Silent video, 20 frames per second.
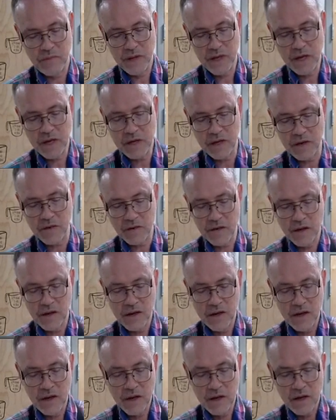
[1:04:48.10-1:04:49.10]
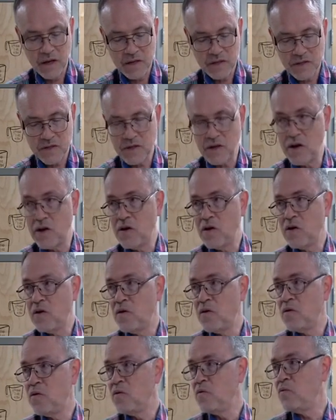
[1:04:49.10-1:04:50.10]
Thank you.
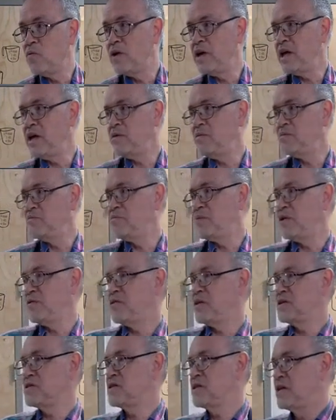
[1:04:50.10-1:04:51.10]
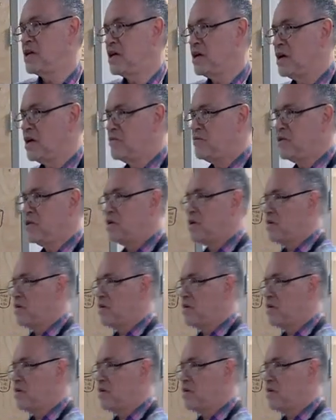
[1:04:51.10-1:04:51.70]
So we put this in an oven